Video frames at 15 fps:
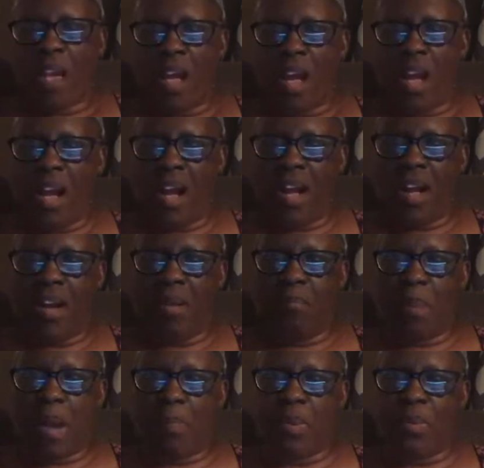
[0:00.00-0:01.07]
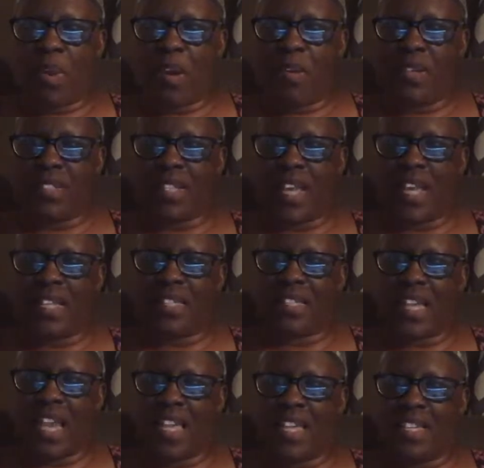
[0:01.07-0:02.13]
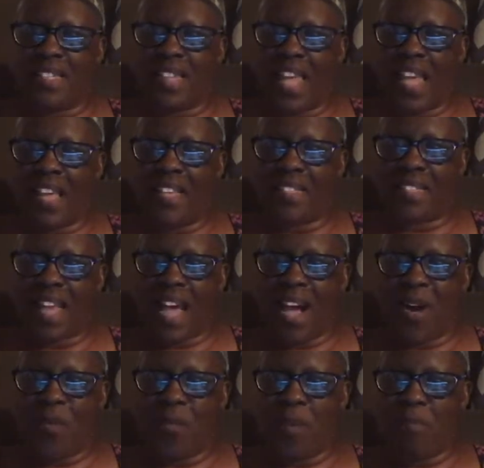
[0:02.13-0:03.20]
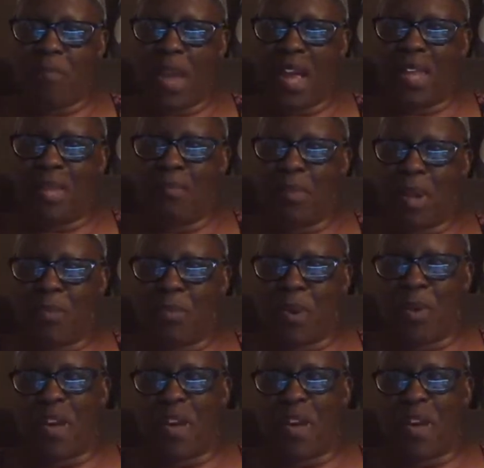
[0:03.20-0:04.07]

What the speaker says: Mama Ray says, can you take us out with Marilyn Monroe?